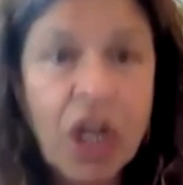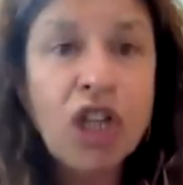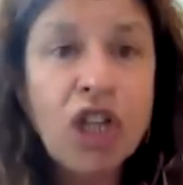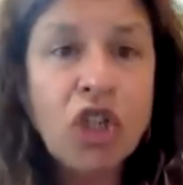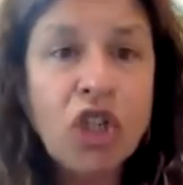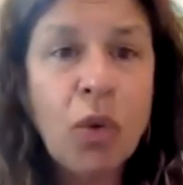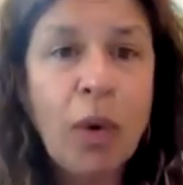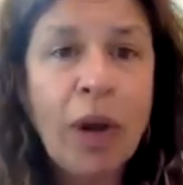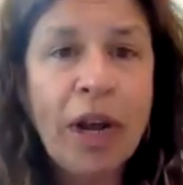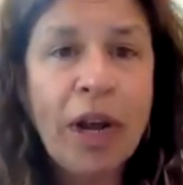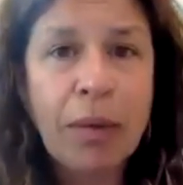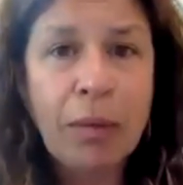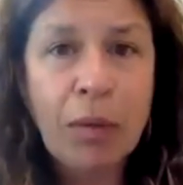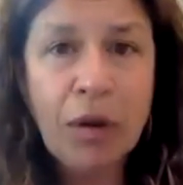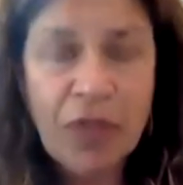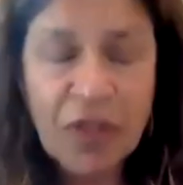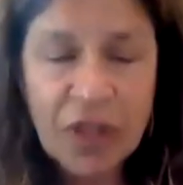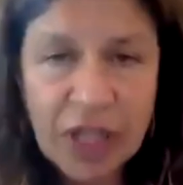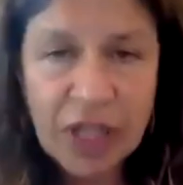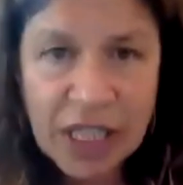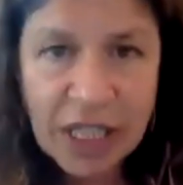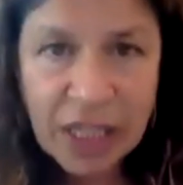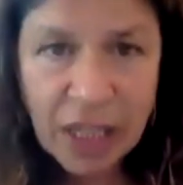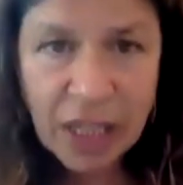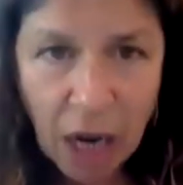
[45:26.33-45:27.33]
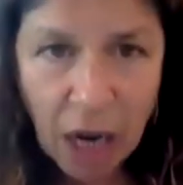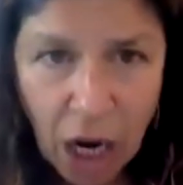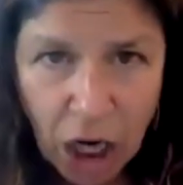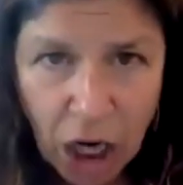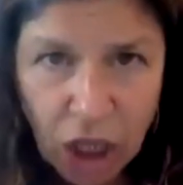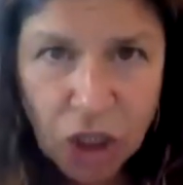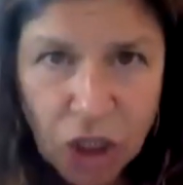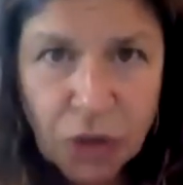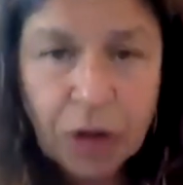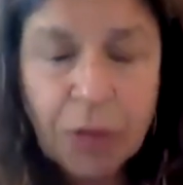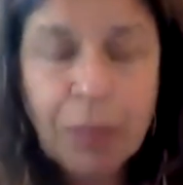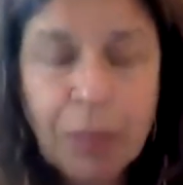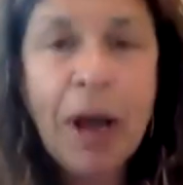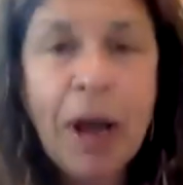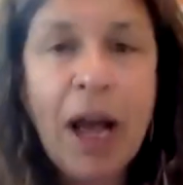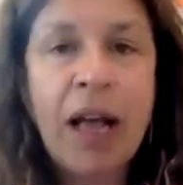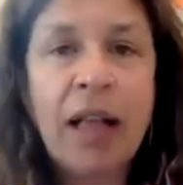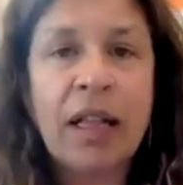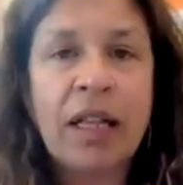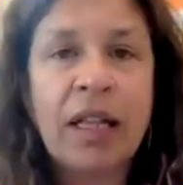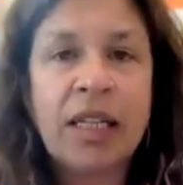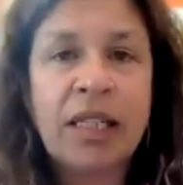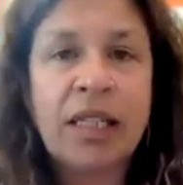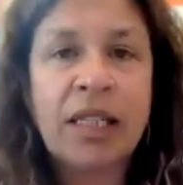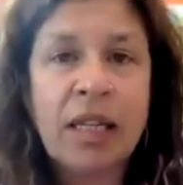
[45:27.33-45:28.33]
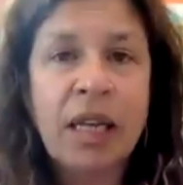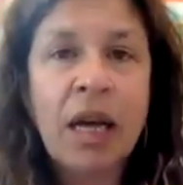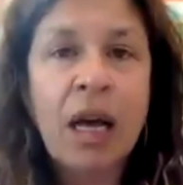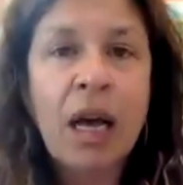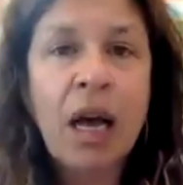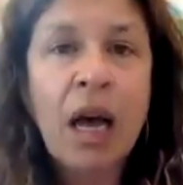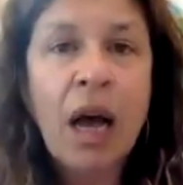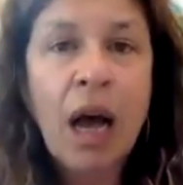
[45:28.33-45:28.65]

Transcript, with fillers: so I can move at least 100 pallets